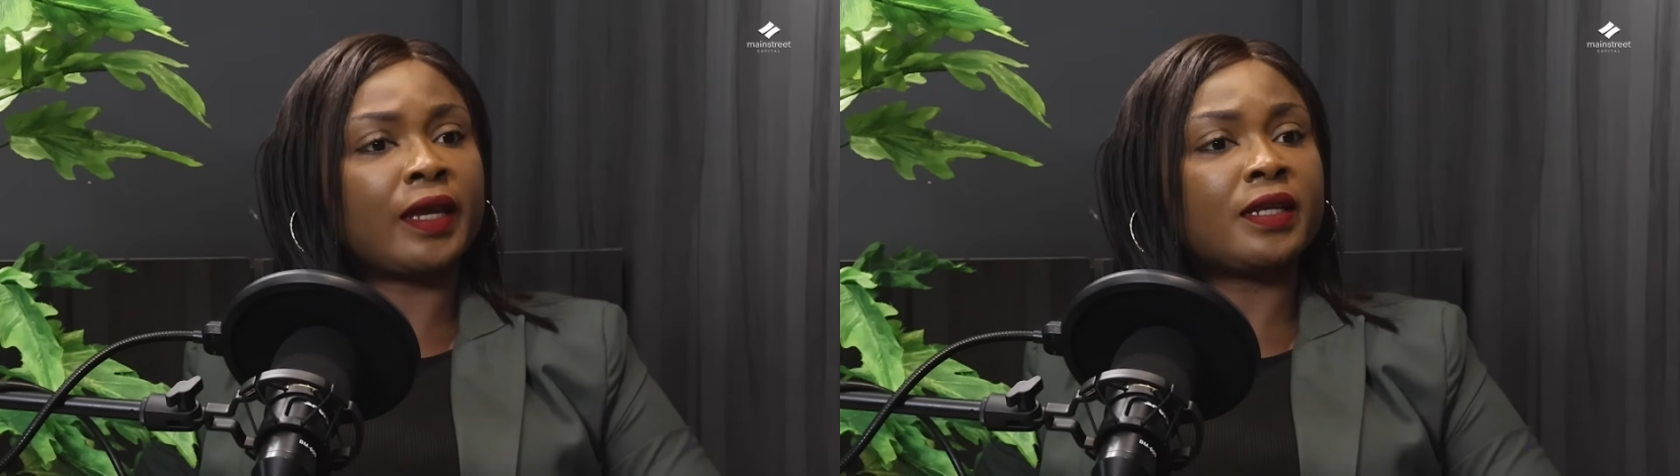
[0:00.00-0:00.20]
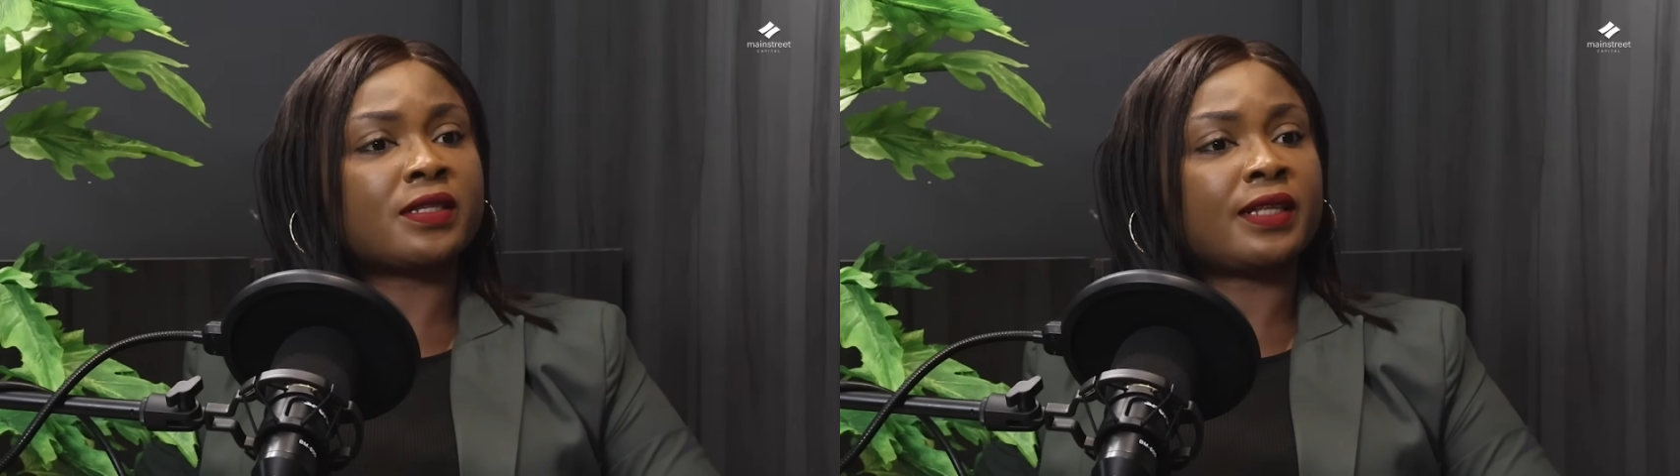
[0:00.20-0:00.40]

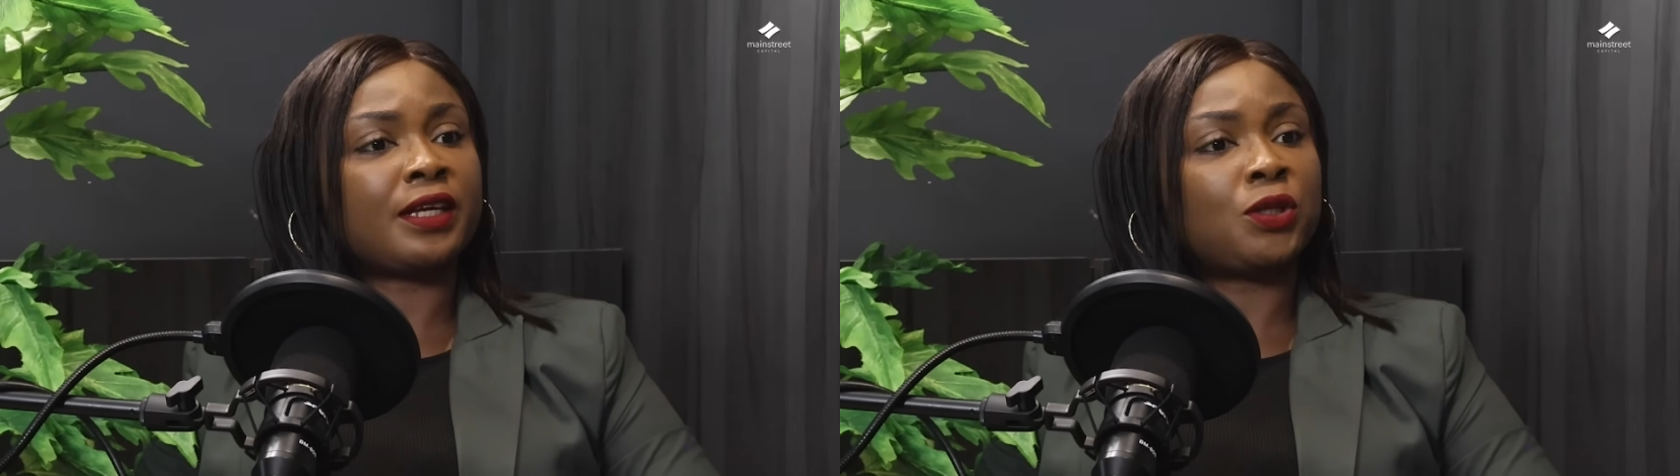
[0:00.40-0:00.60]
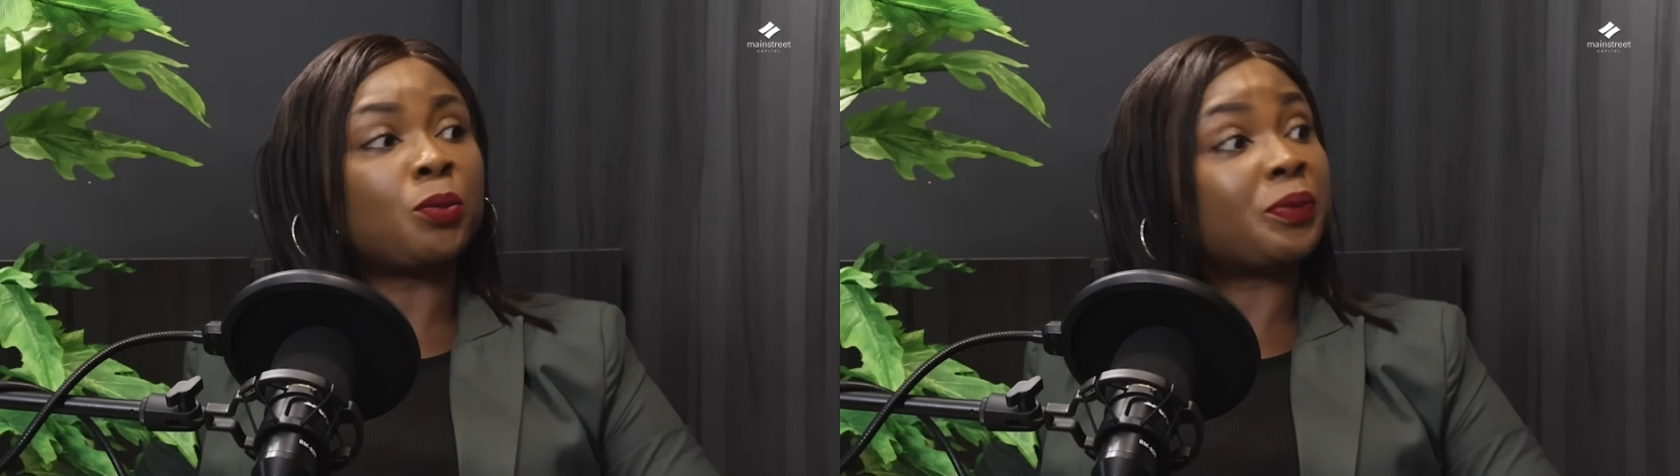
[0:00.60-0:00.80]
It is
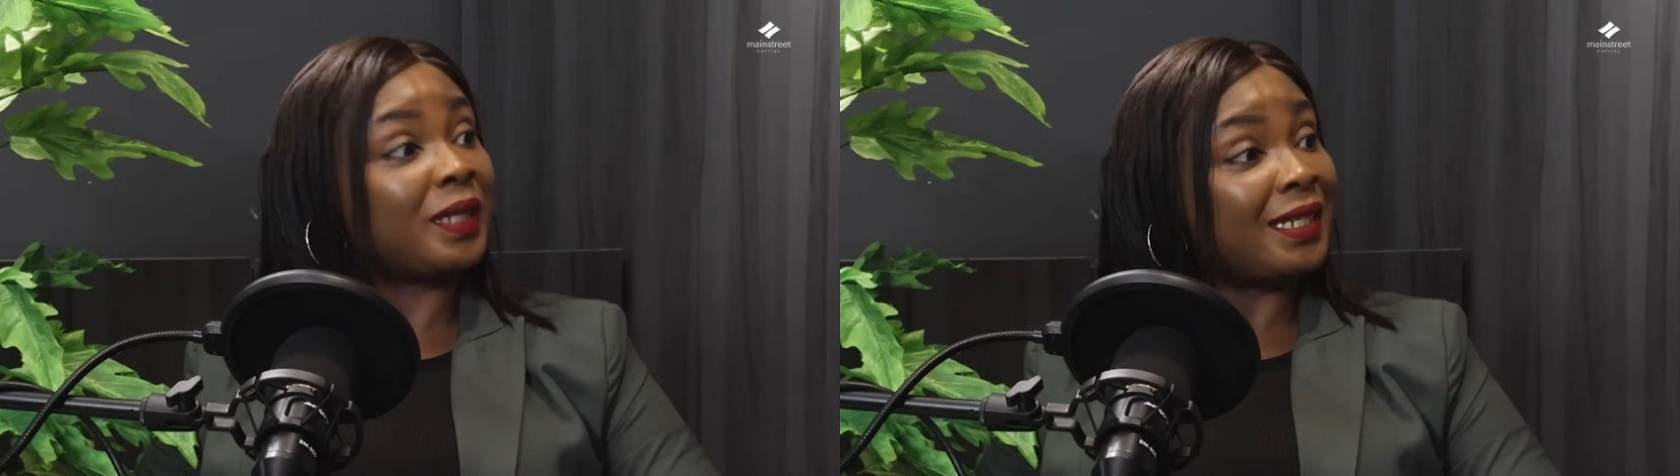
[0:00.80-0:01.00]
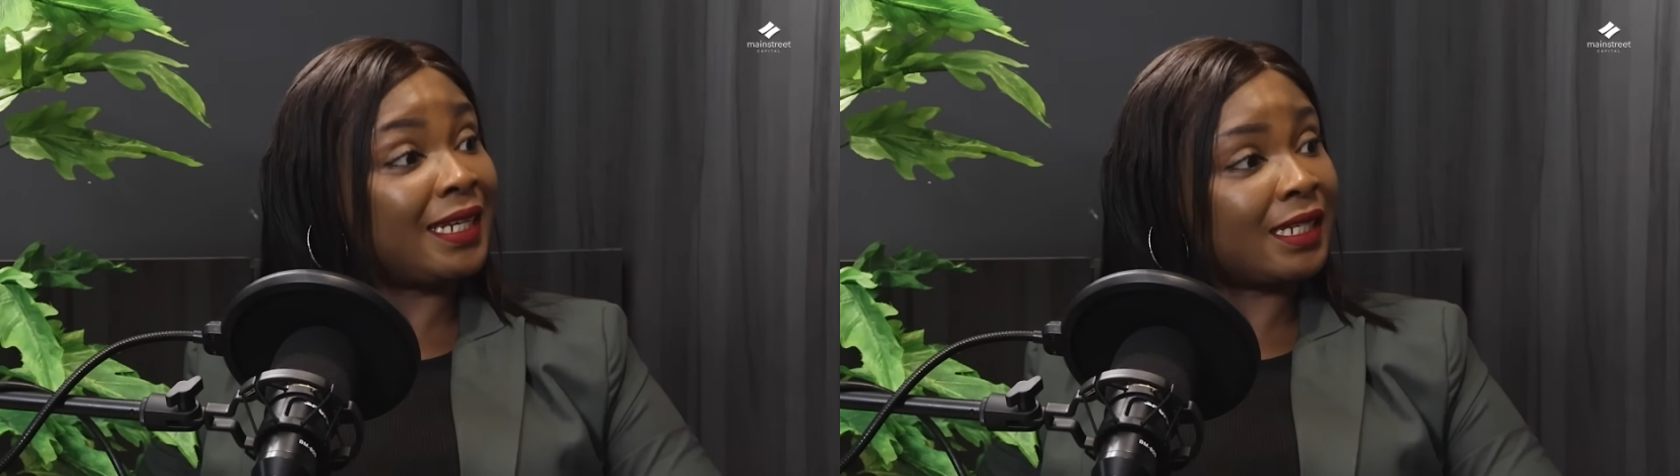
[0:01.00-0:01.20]
like you
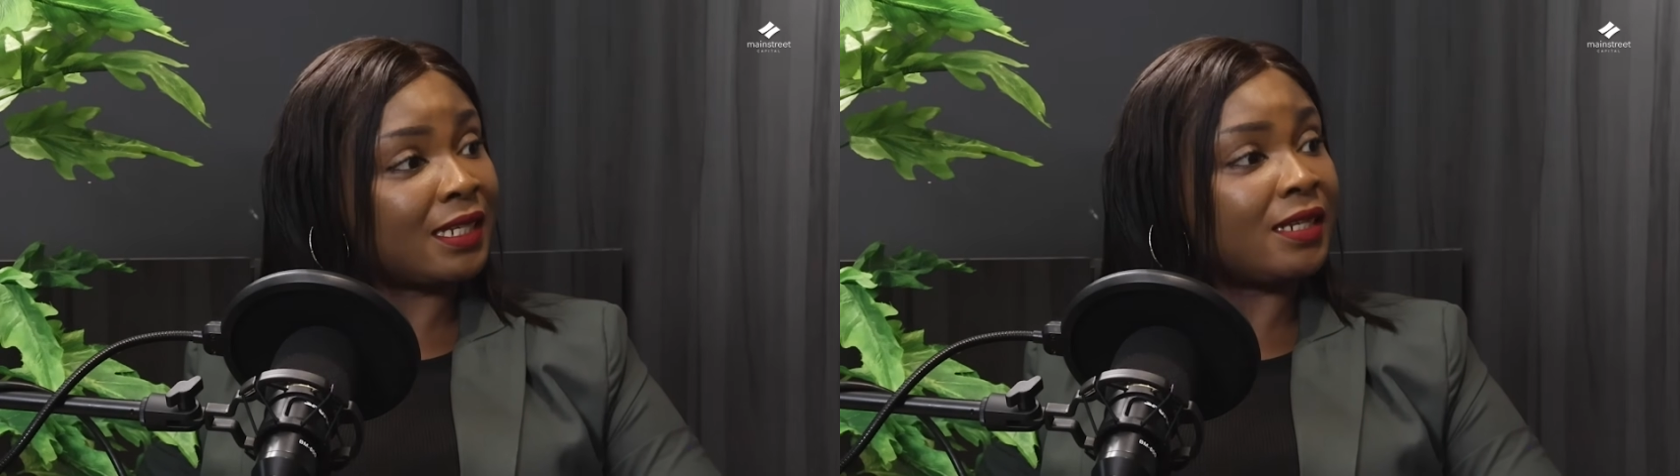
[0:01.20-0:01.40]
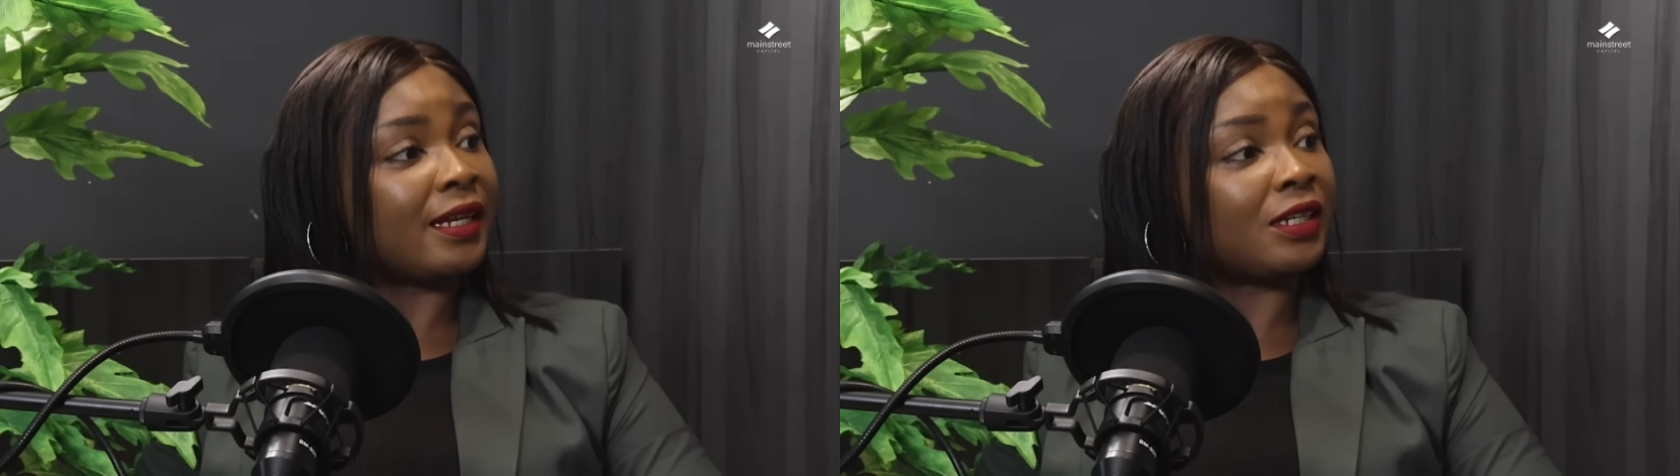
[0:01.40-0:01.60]

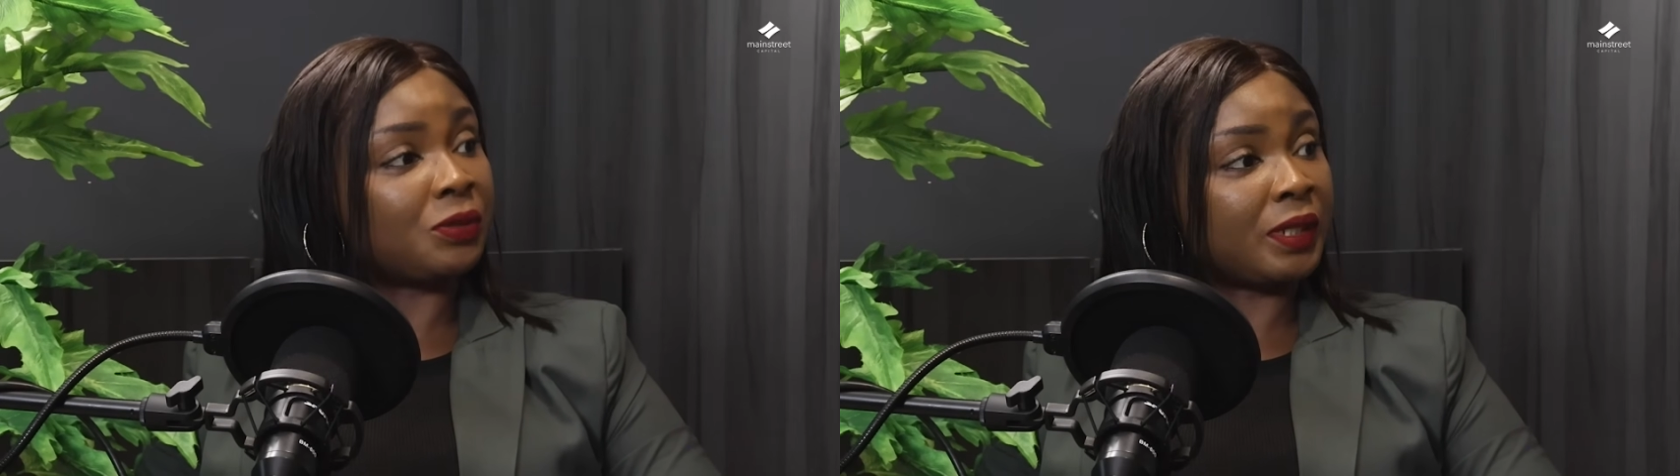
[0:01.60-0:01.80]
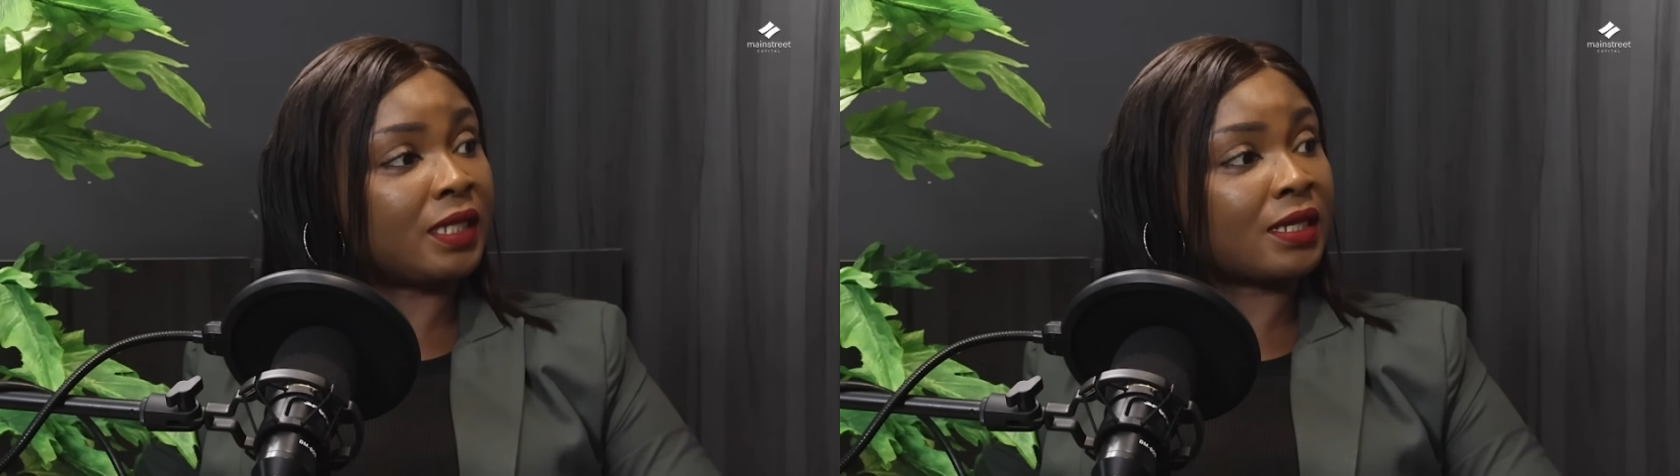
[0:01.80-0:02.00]
predicting
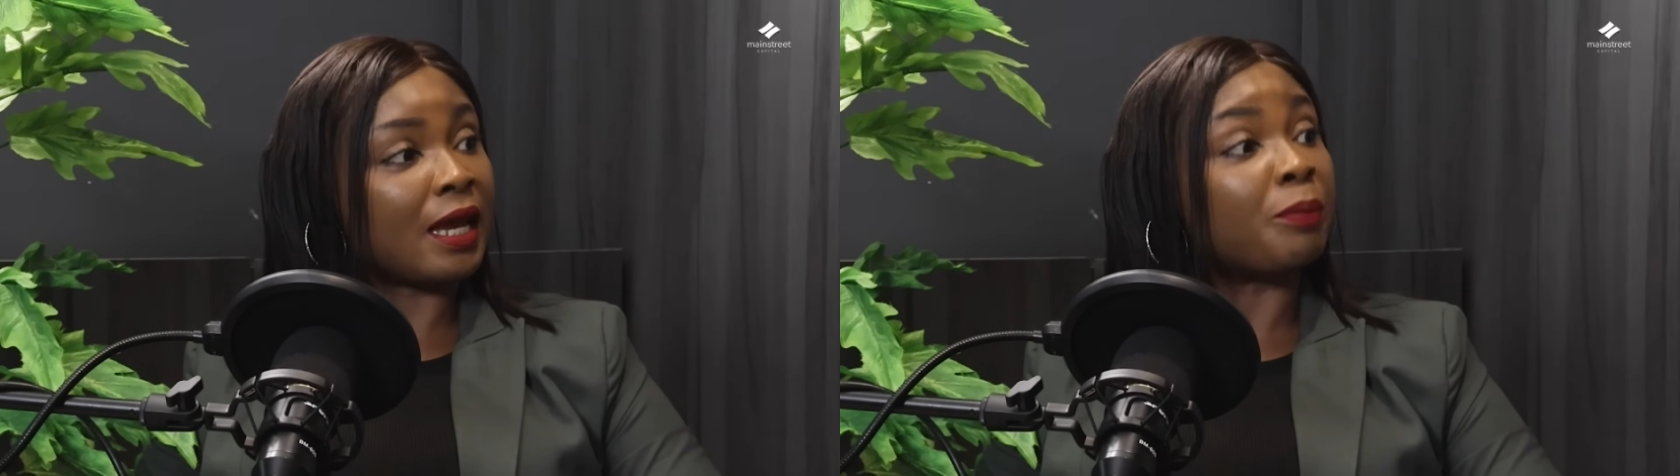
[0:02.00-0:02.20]
that risk